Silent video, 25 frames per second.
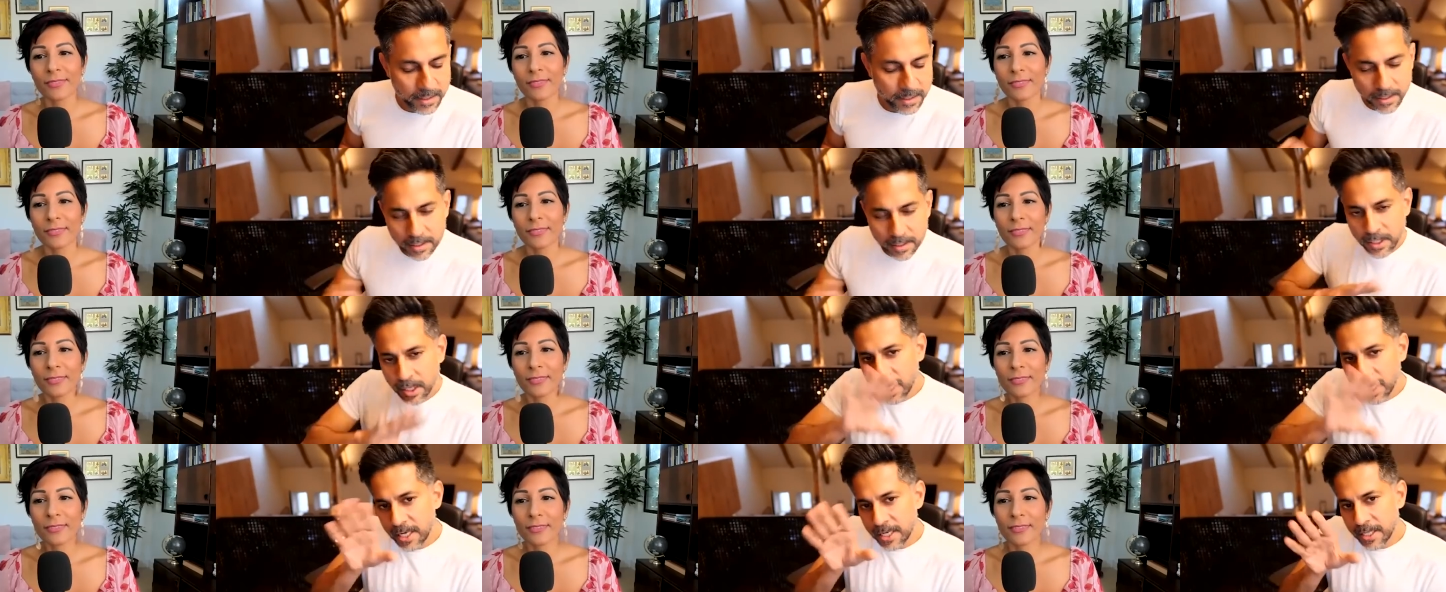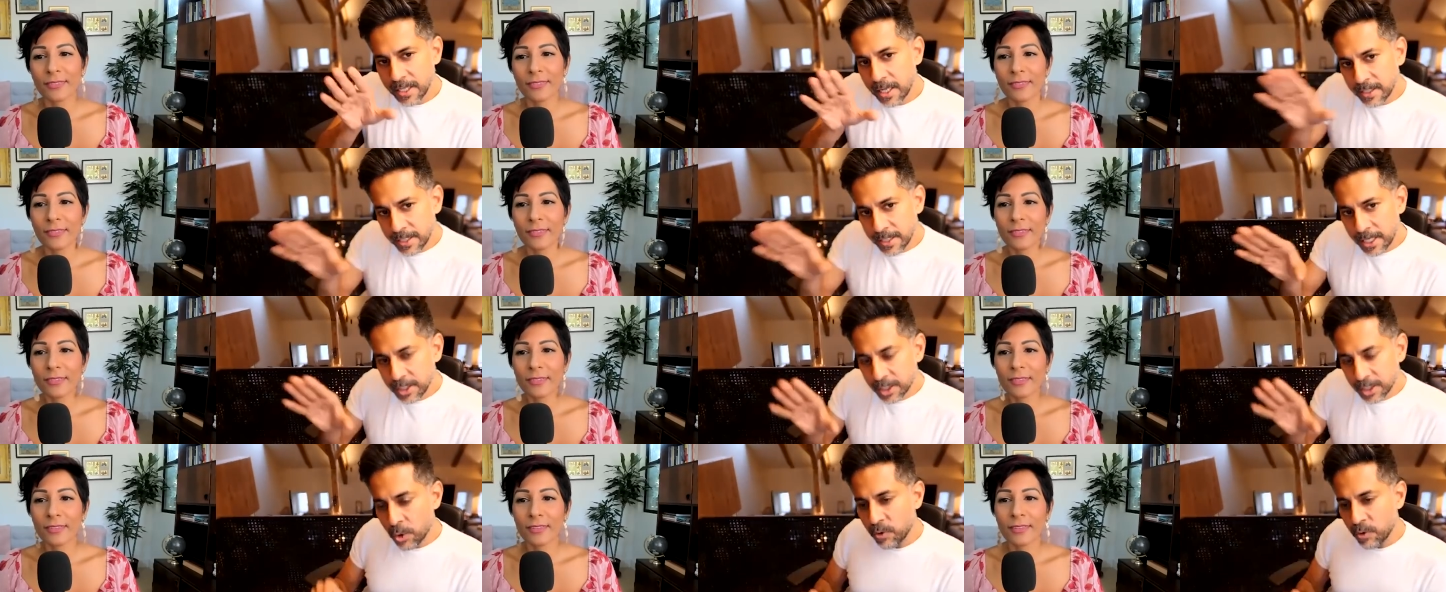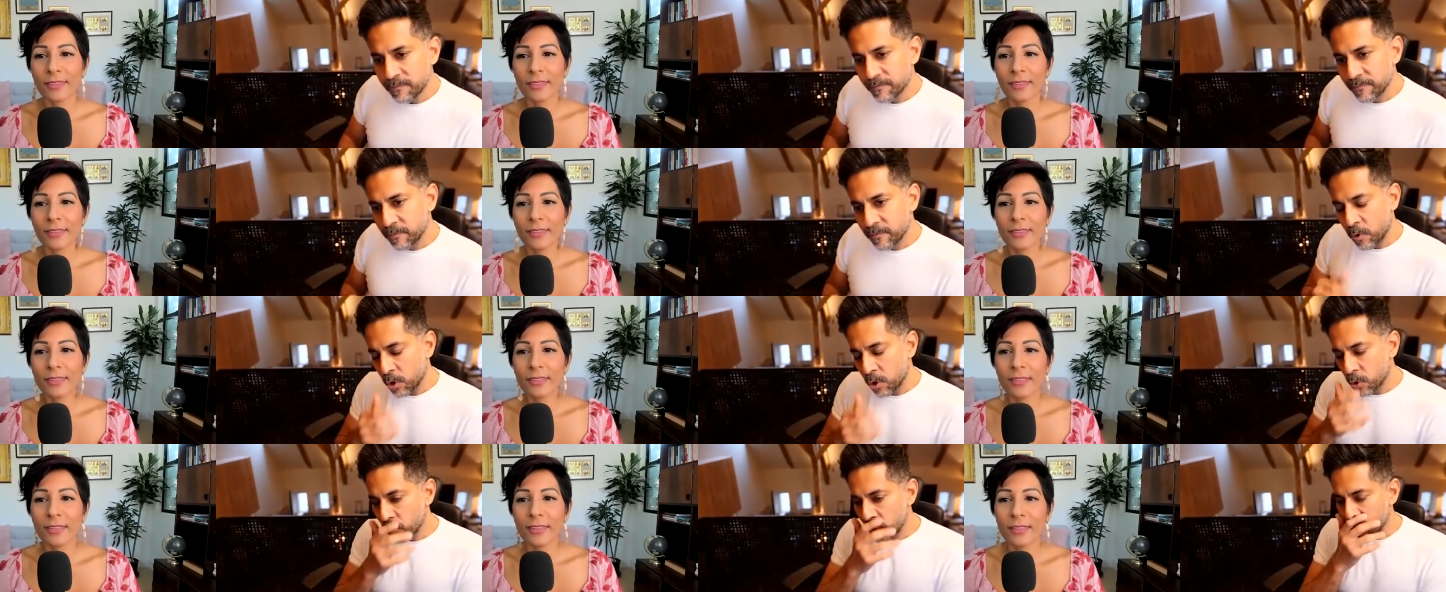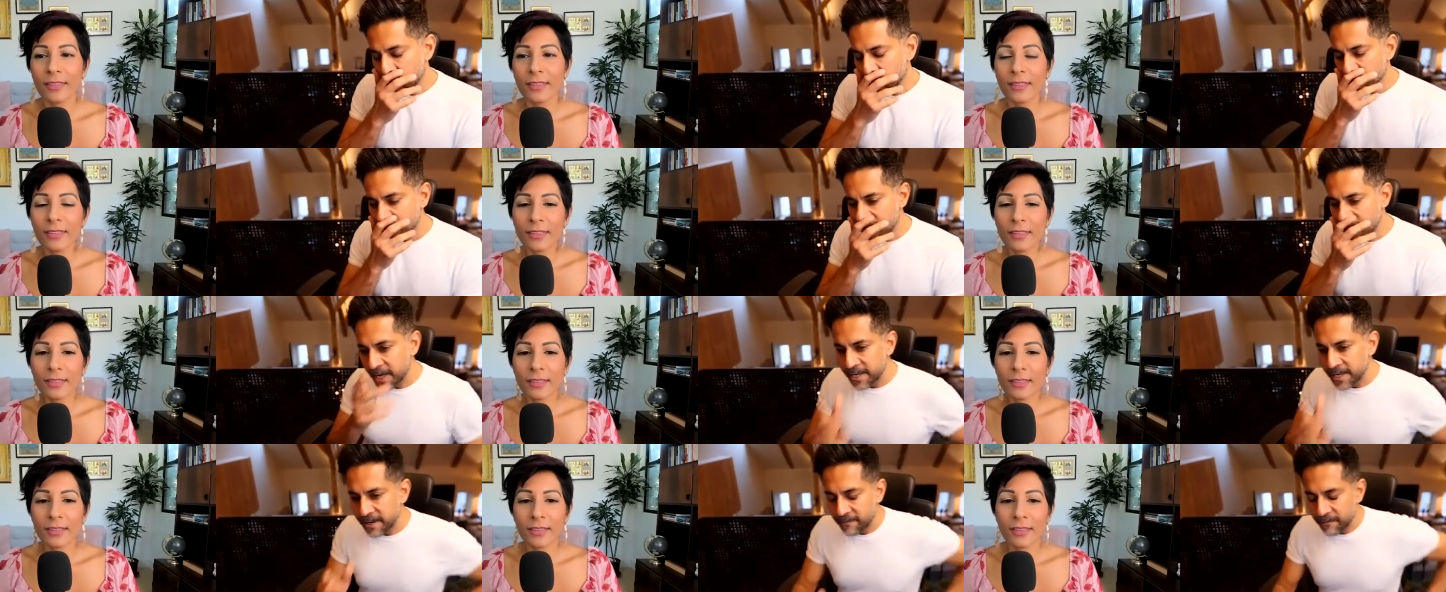Speaker 1: Now let's go for a question
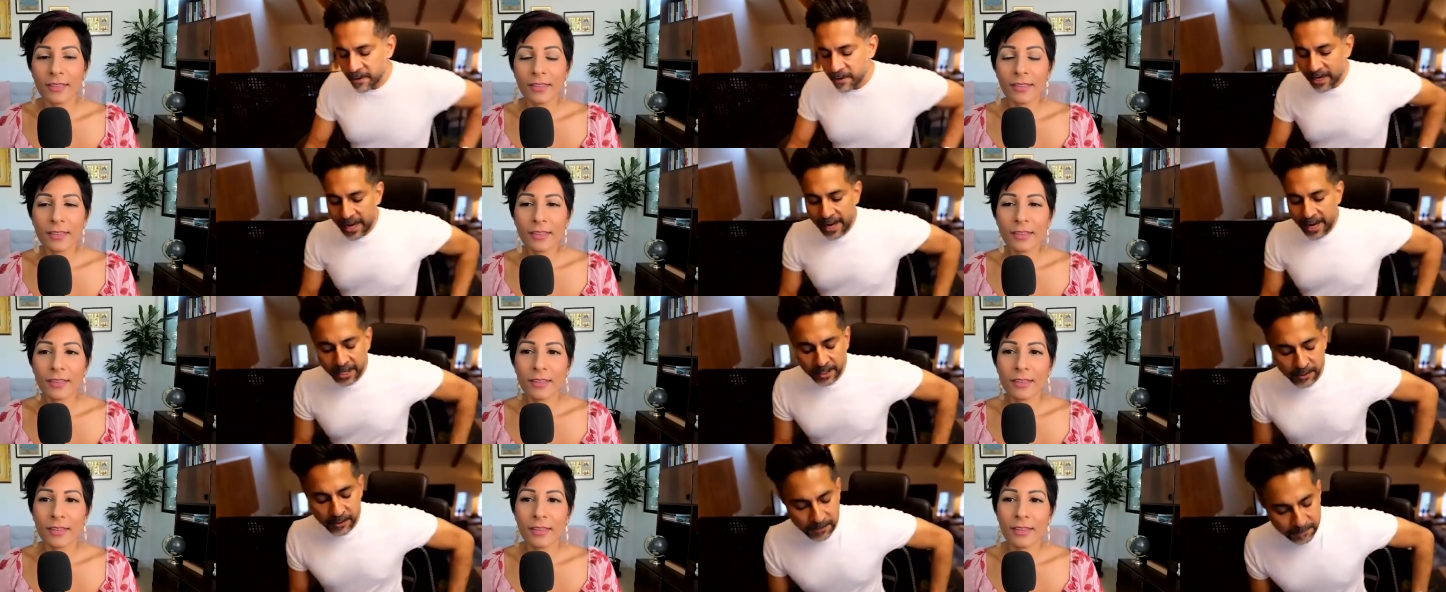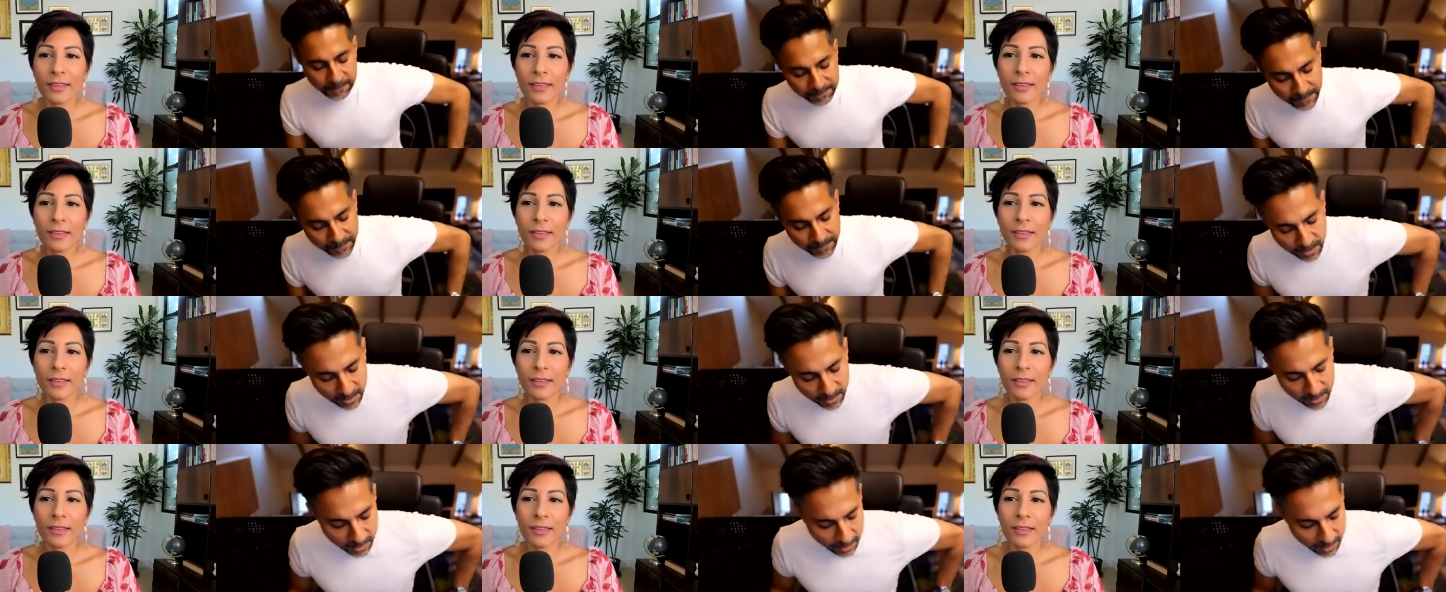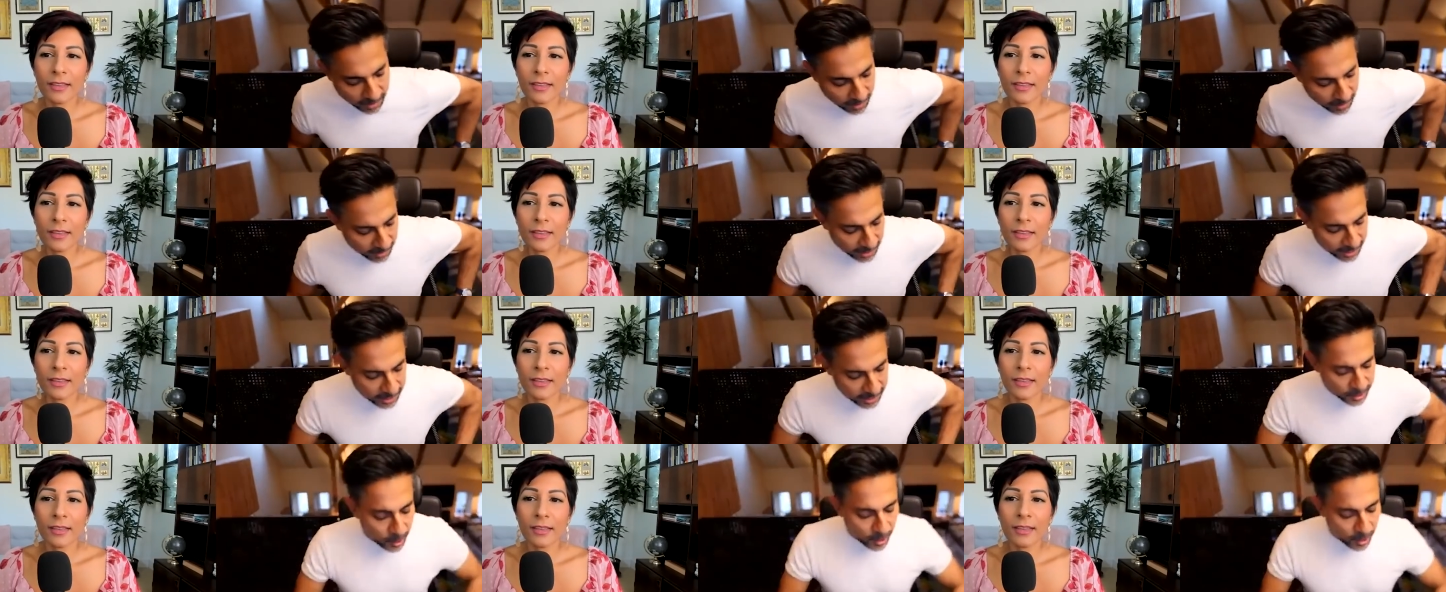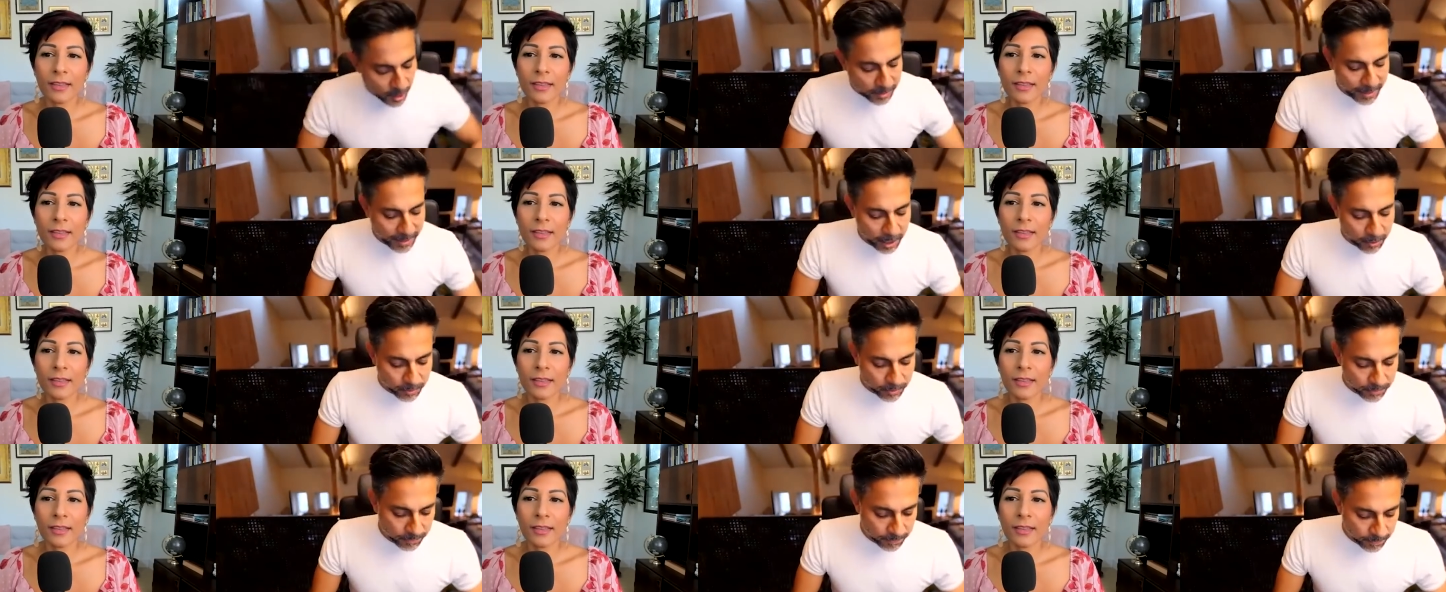in a different angle. Let's talk
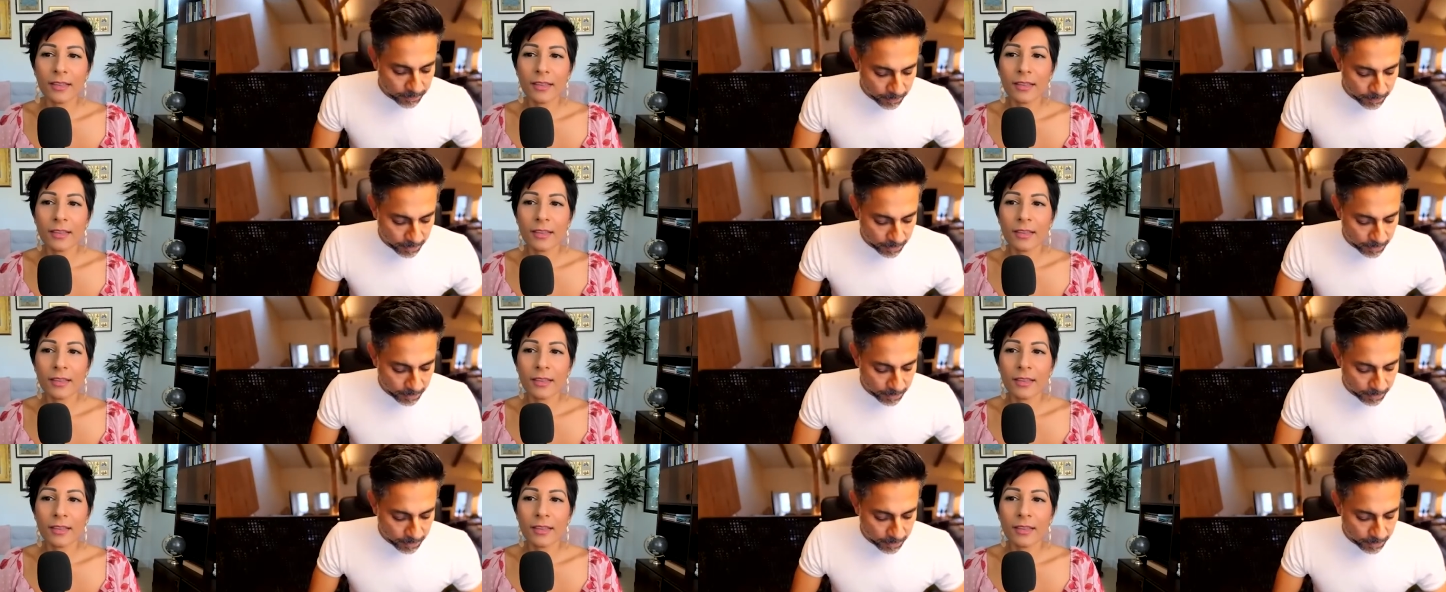about